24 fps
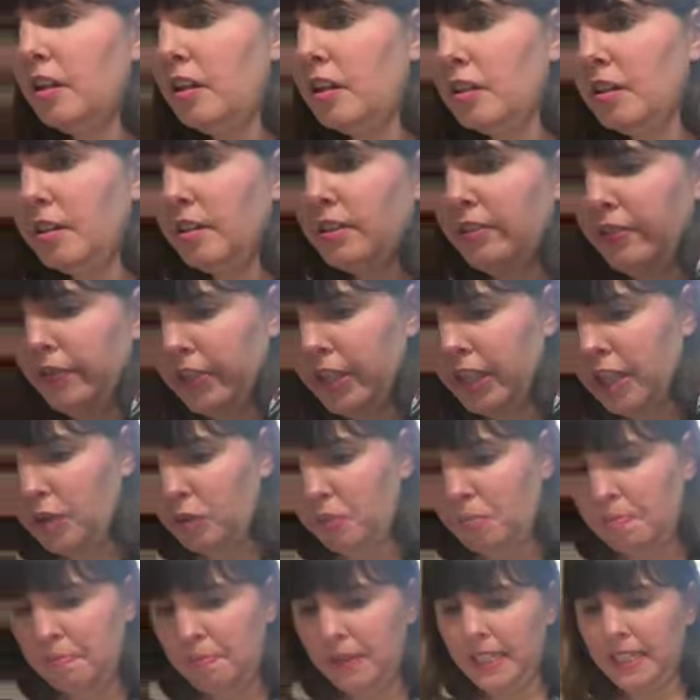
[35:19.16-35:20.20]
lots of
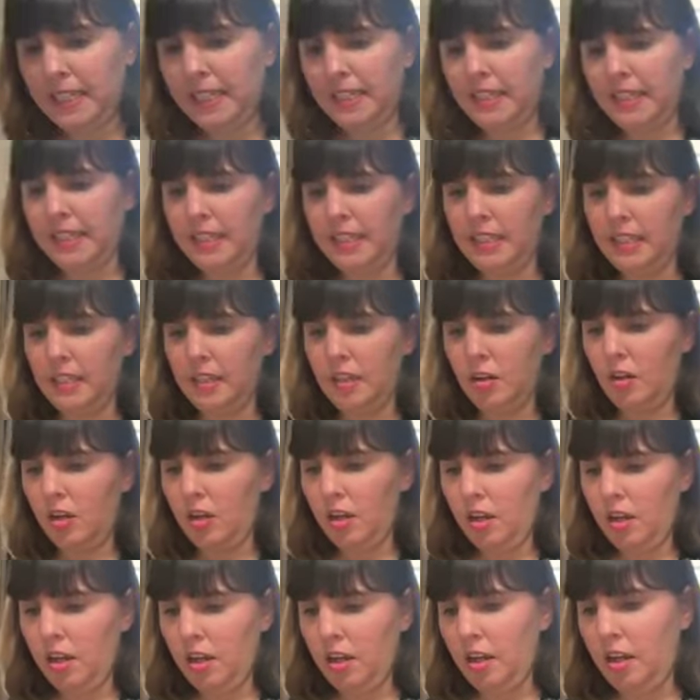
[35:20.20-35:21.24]
little bits.
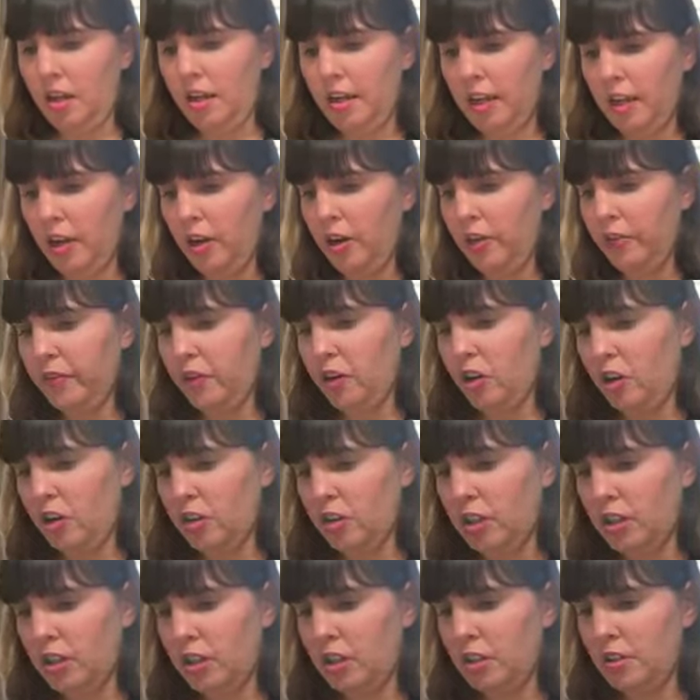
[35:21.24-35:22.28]
Now I've
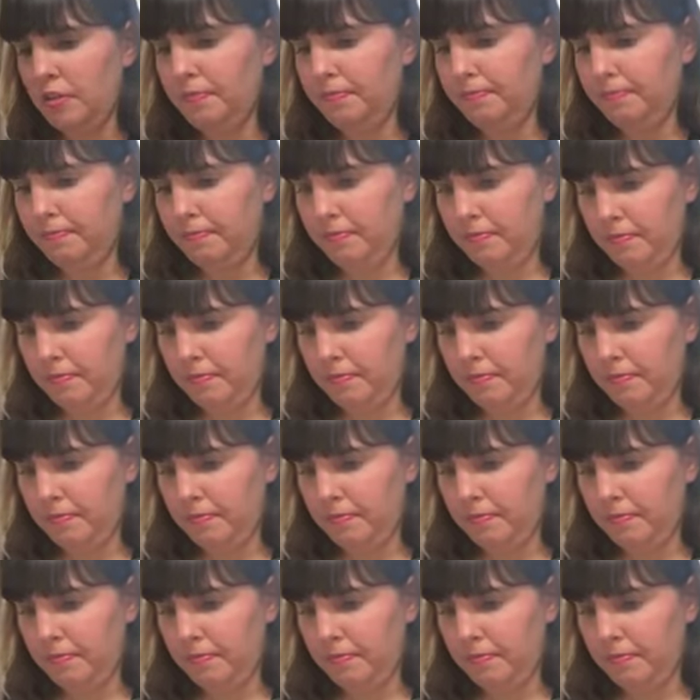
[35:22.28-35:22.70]
got